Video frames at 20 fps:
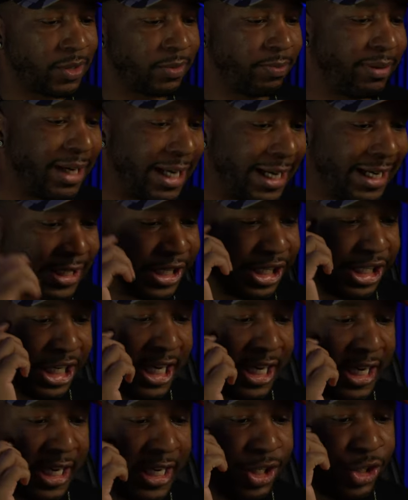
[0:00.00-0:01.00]
on some player
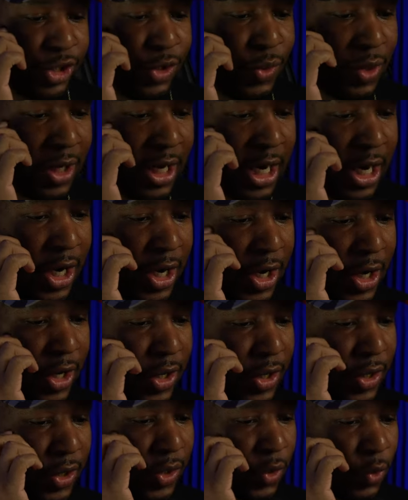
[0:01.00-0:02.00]
shit is you
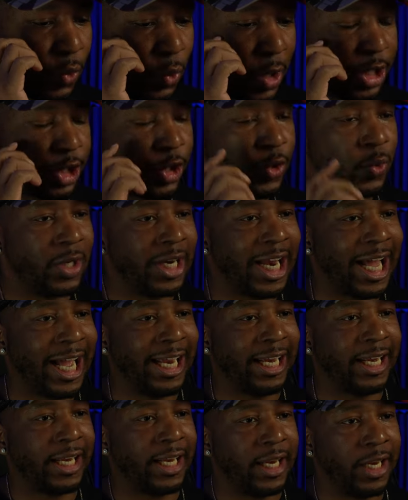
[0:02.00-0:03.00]
learn what you
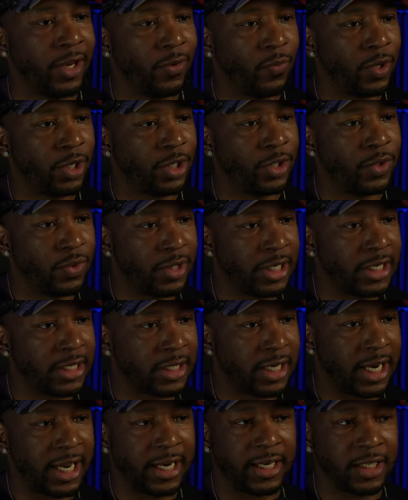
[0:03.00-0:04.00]
like and what you
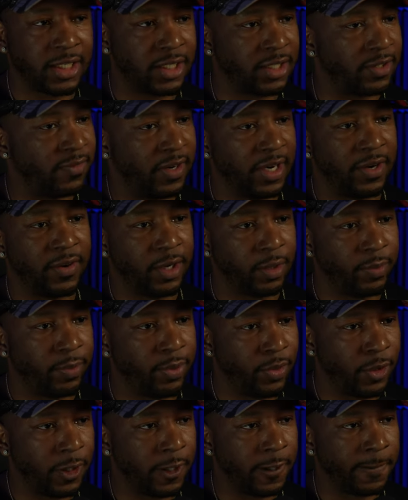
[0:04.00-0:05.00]
dislike. This is very
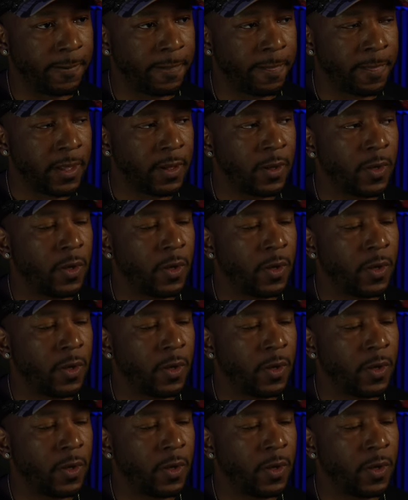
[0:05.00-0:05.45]
important.